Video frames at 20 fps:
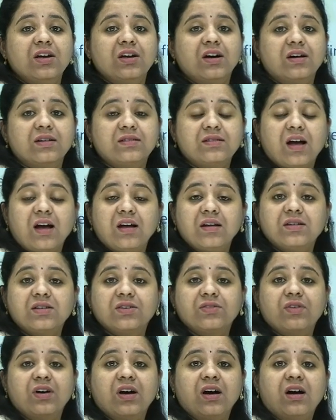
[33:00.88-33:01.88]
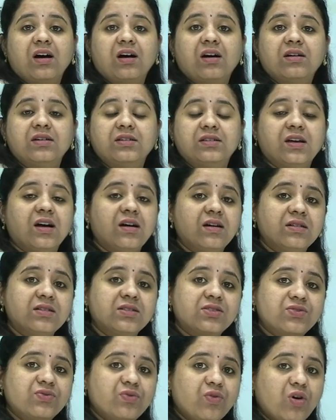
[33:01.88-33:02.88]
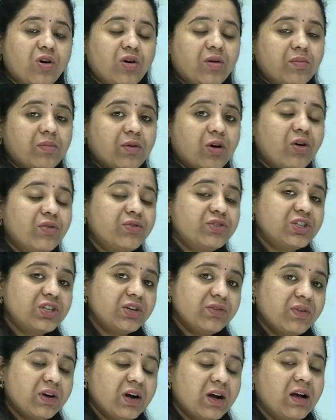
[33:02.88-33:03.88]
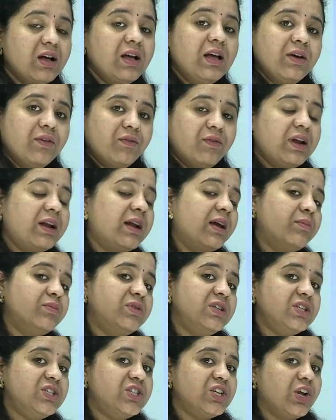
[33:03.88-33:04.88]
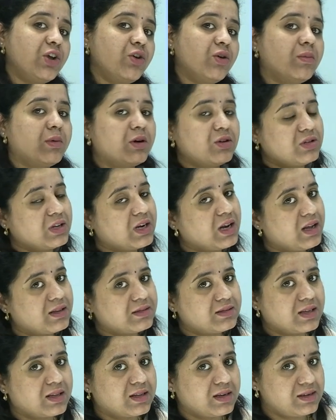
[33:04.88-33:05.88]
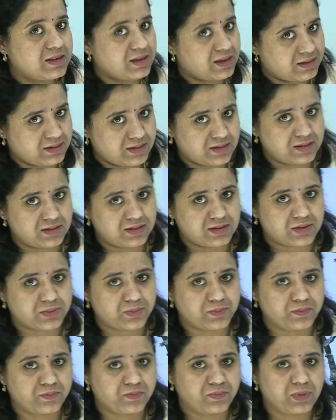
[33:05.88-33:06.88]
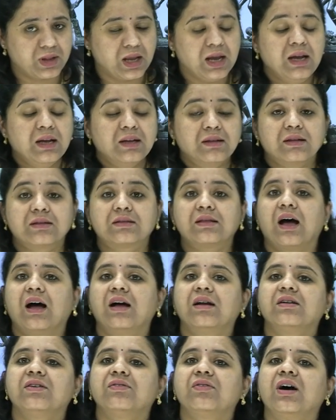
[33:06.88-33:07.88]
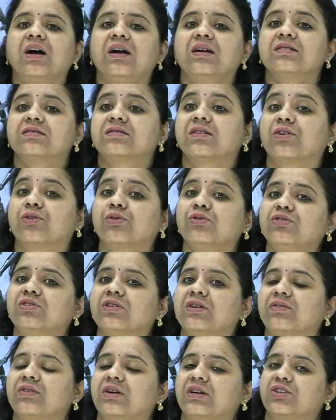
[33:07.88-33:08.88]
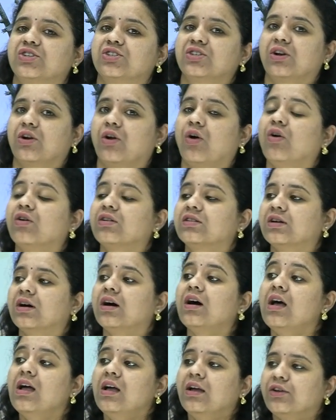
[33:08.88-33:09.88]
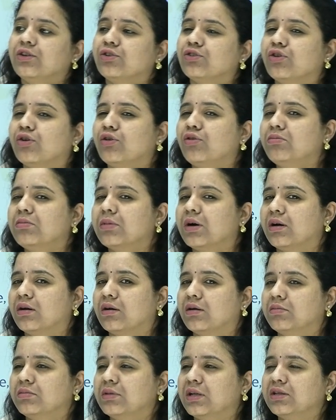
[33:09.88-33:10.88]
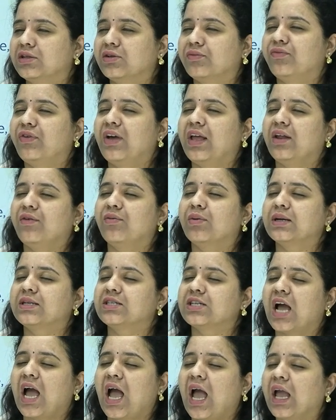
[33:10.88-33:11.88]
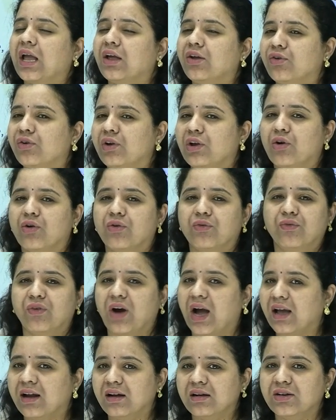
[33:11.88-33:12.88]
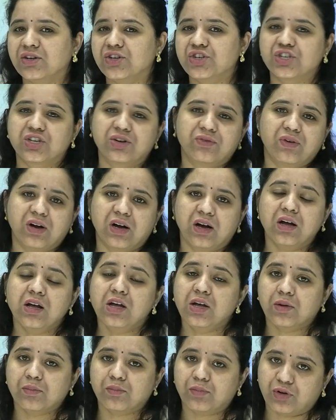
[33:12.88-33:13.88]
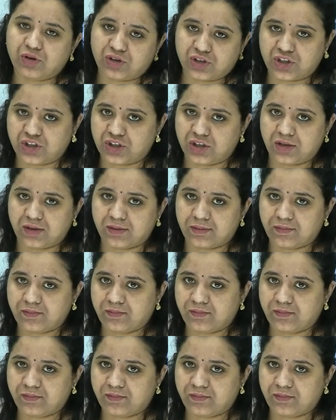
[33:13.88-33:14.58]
Tandava dance form of Shiva when I'm teaching you about the classical dances. The Tandava is the Rudra version or the, the very much angry or violent Shiva posture.